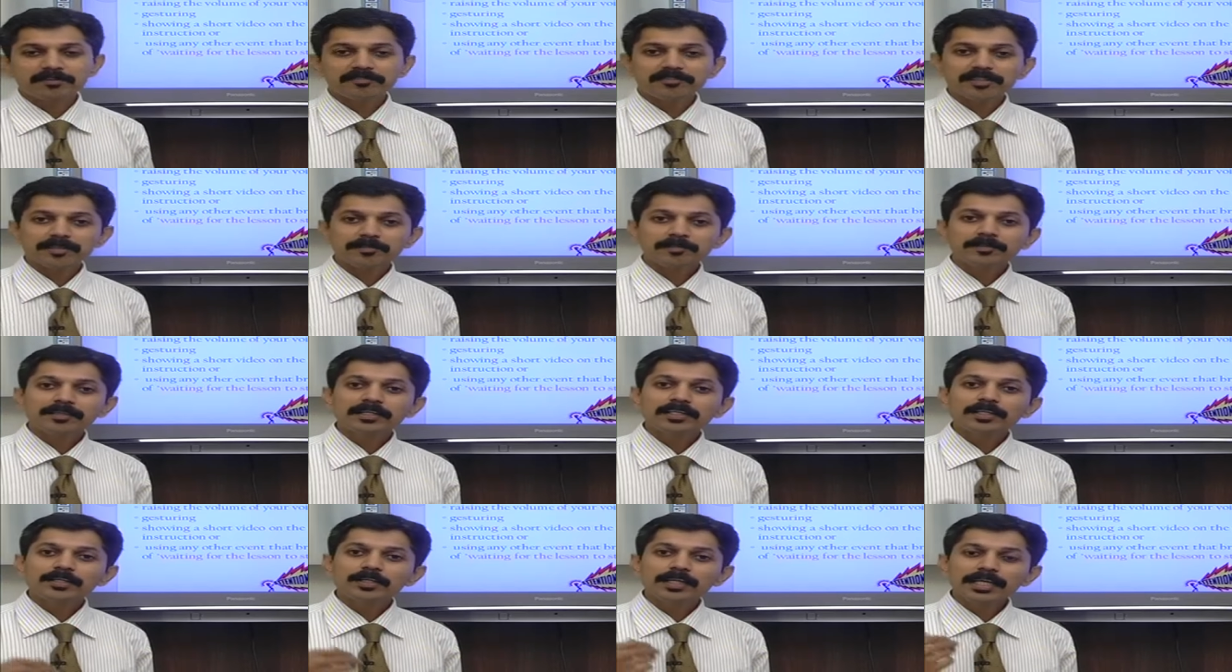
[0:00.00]
of
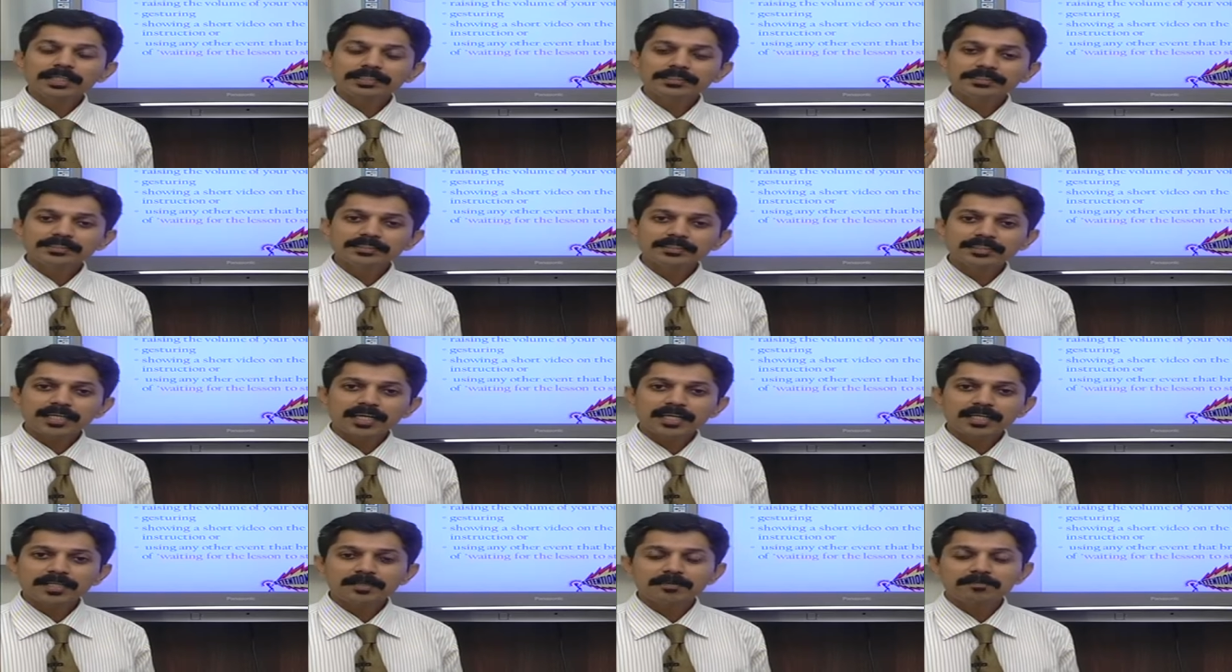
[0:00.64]
them can
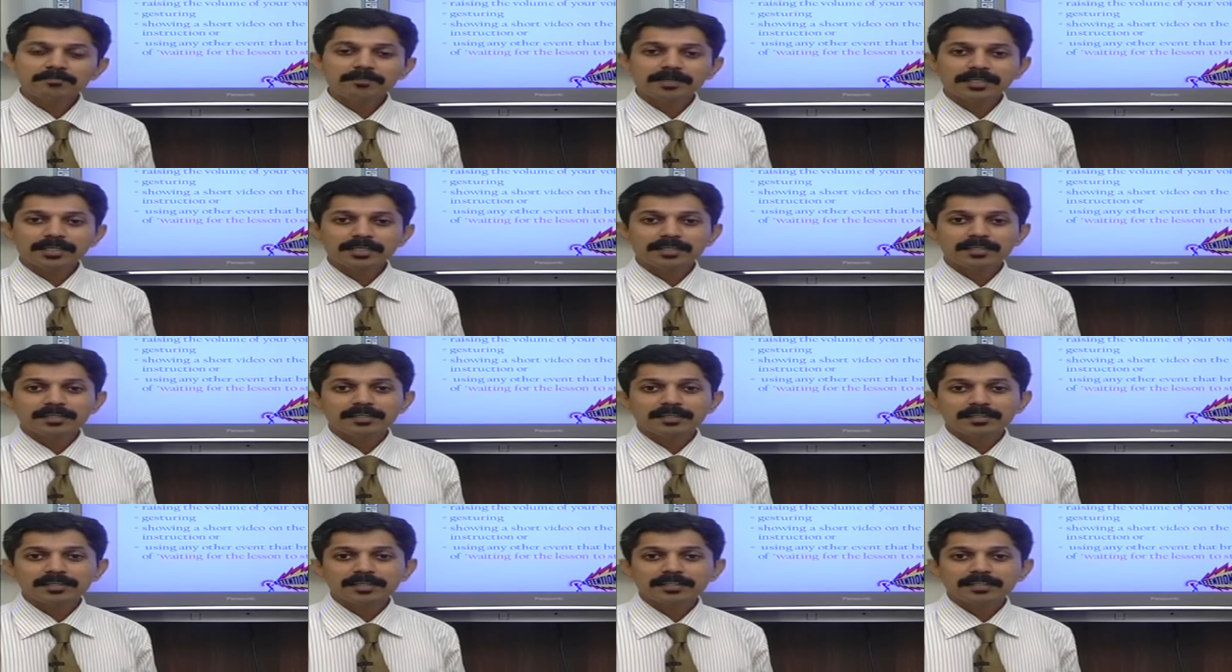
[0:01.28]
start by